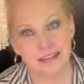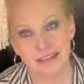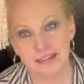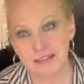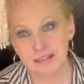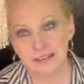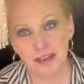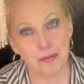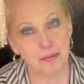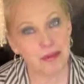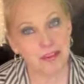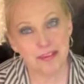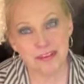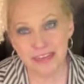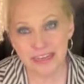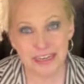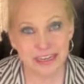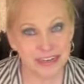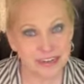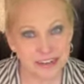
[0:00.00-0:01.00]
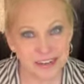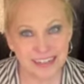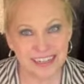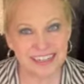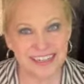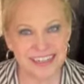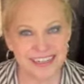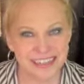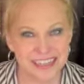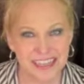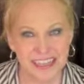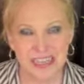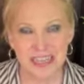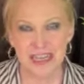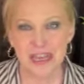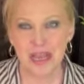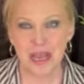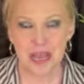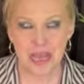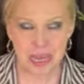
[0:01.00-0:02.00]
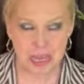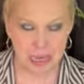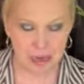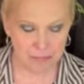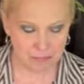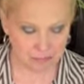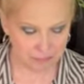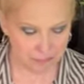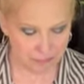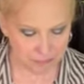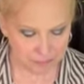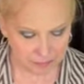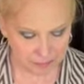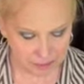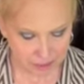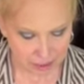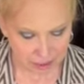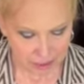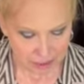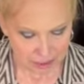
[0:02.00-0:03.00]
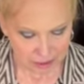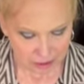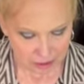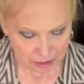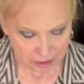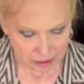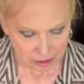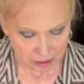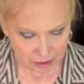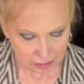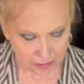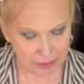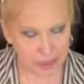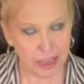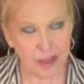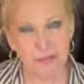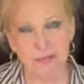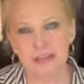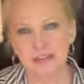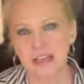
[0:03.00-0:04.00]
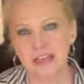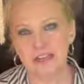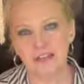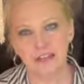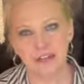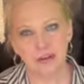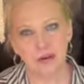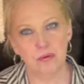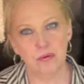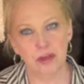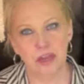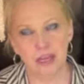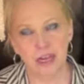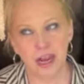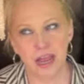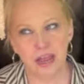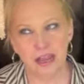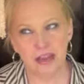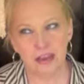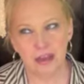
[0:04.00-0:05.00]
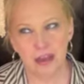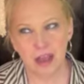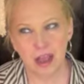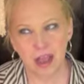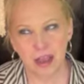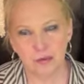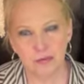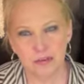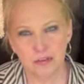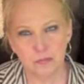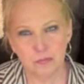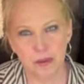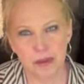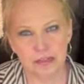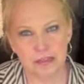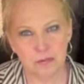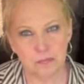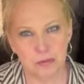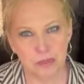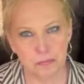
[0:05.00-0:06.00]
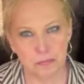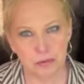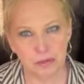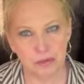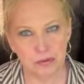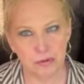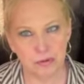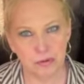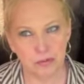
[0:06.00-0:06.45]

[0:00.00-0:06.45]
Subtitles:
Some other year. And besides, you know what? I respect the people who